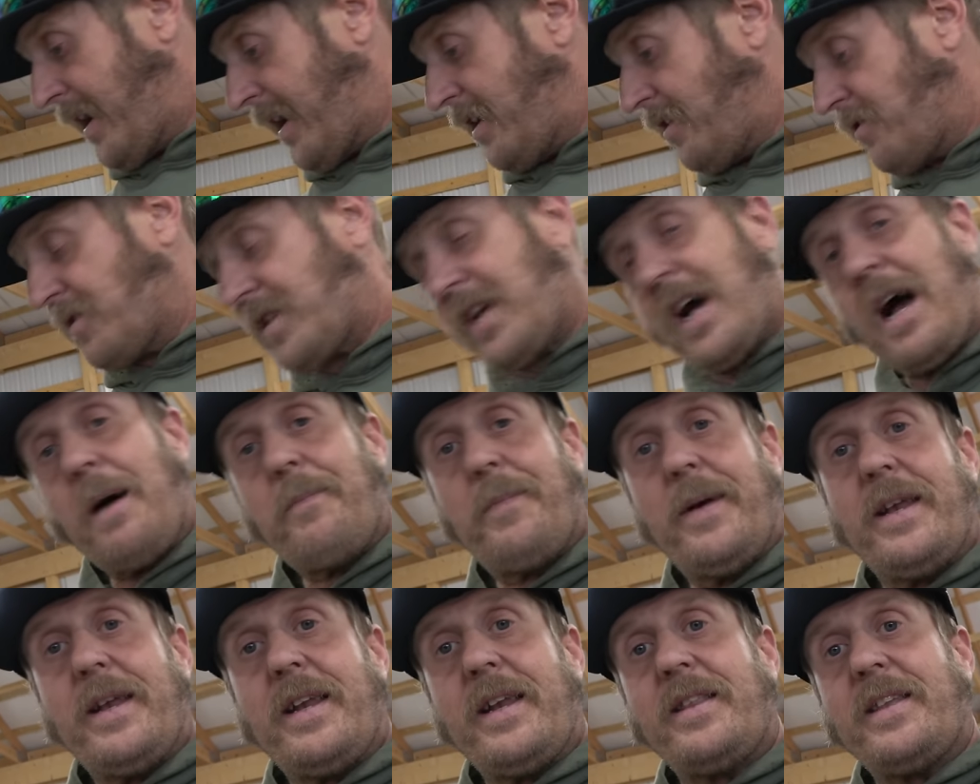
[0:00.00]
a new
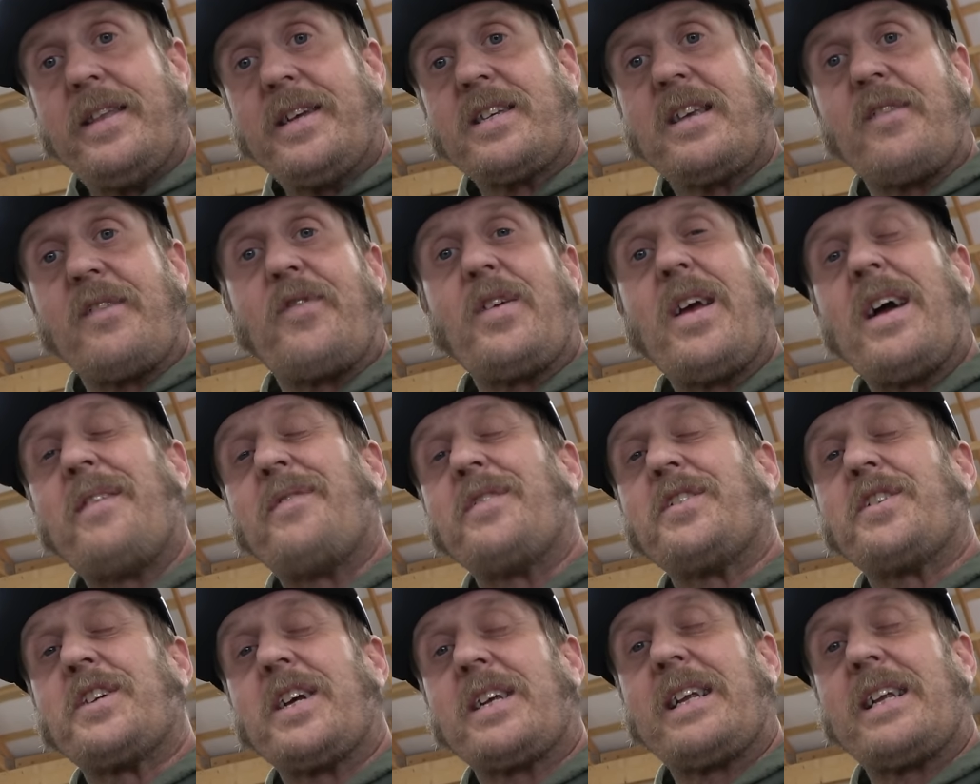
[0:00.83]
top end in this. If you
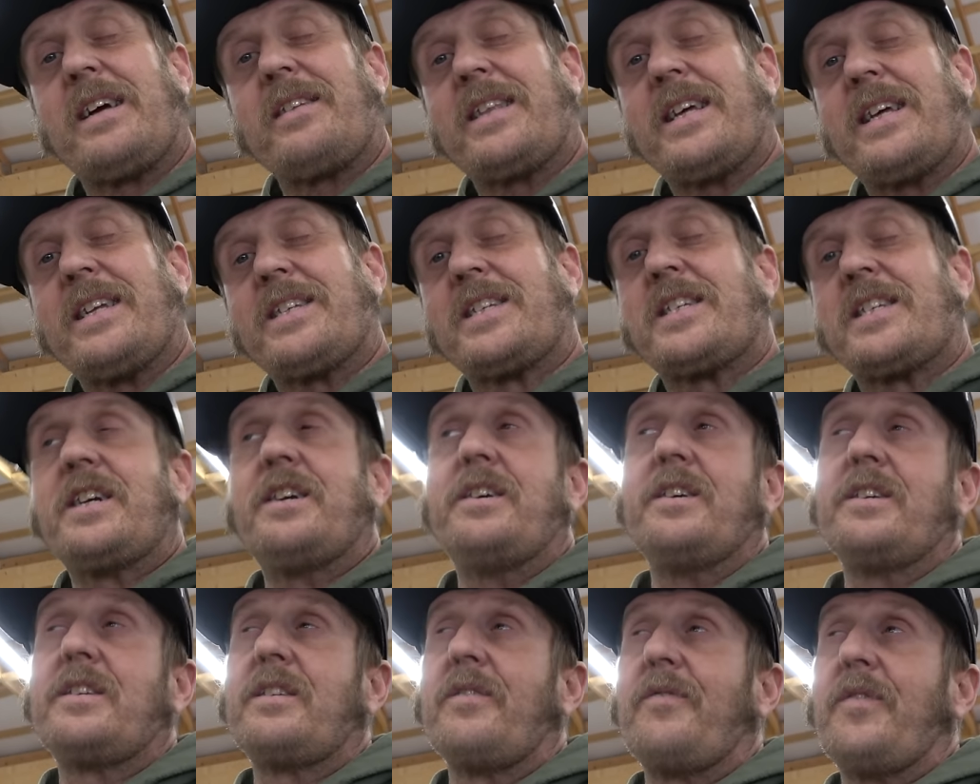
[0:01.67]
haven't checked out that
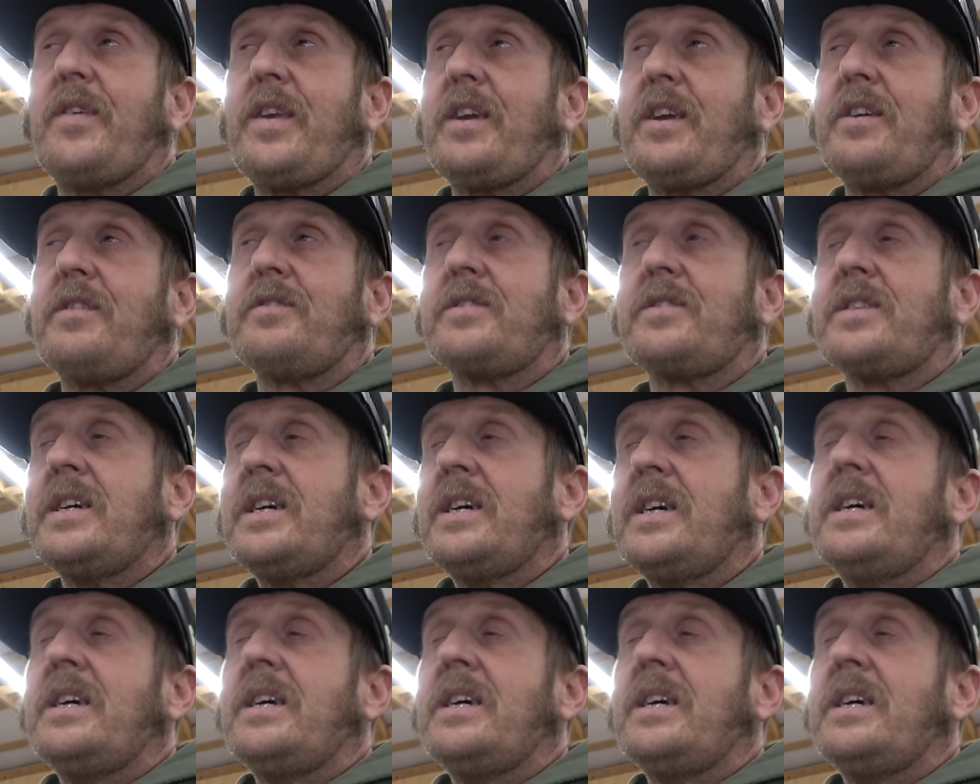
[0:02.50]
series of videos,